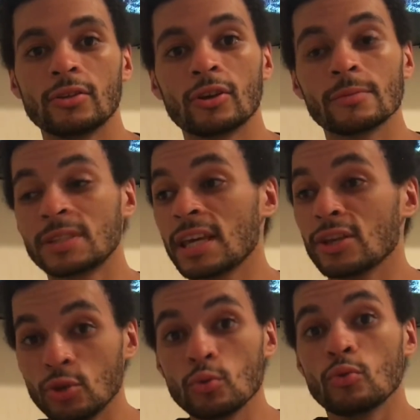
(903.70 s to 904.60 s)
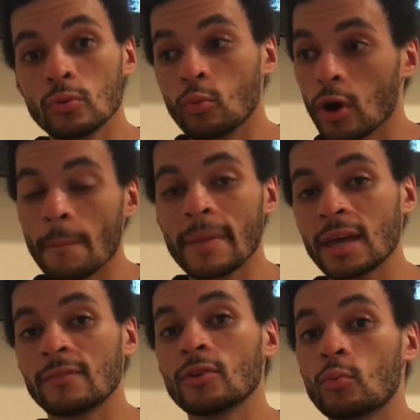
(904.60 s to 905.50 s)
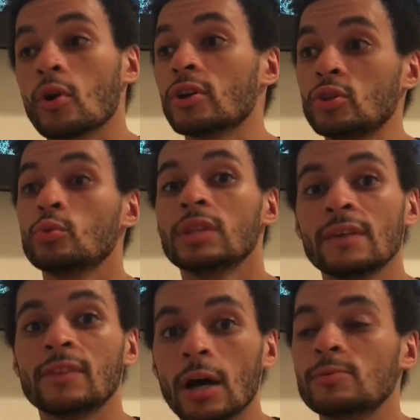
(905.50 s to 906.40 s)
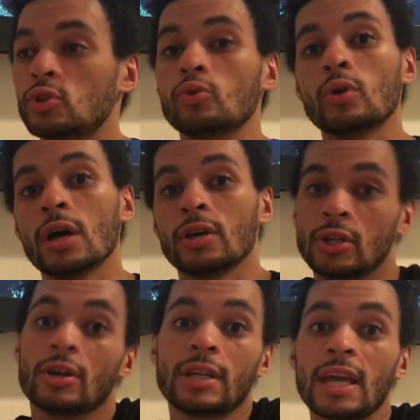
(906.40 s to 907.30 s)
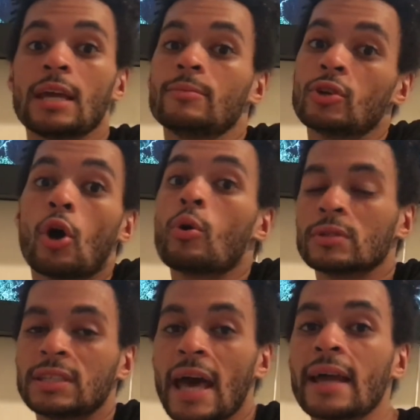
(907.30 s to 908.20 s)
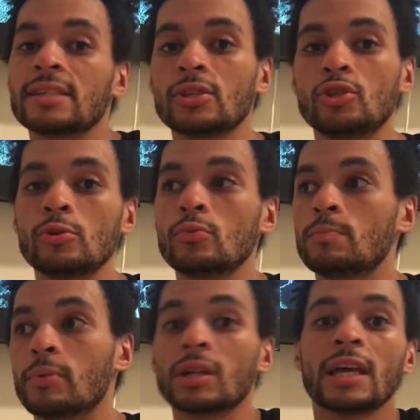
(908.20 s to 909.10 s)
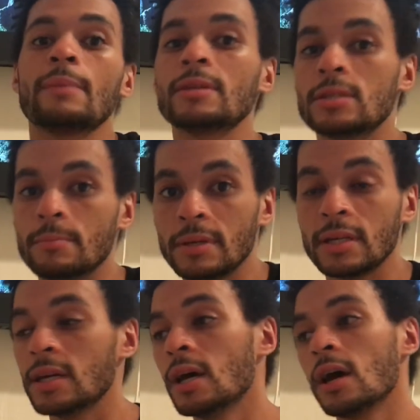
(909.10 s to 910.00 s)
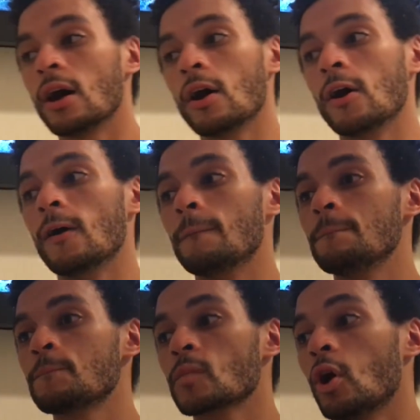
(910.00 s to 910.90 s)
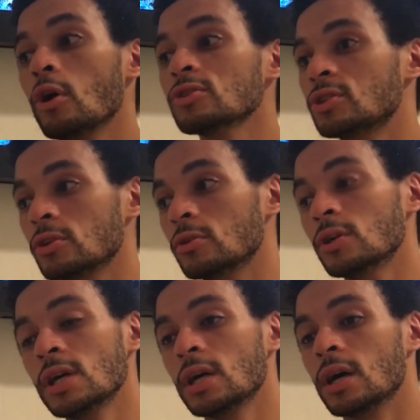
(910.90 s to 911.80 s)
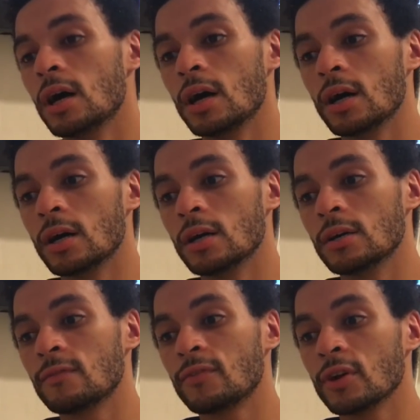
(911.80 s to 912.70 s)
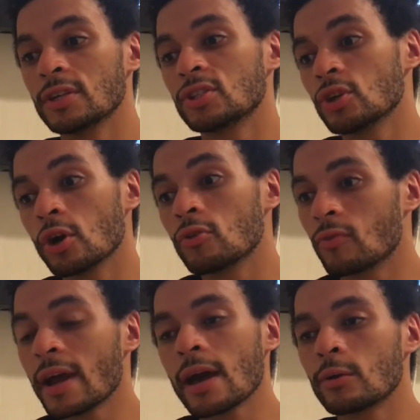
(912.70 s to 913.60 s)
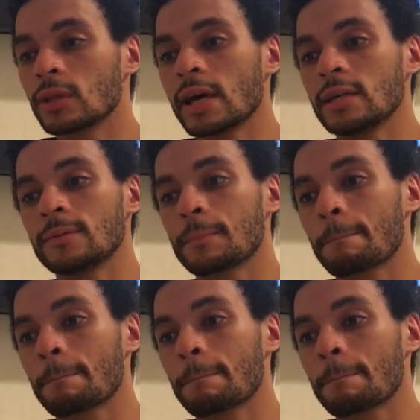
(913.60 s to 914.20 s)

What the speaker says: You know what I'm saying? You were a man of your word, and you lived up to your name, your own status that you proclaim it to be. Also, for his third round, like,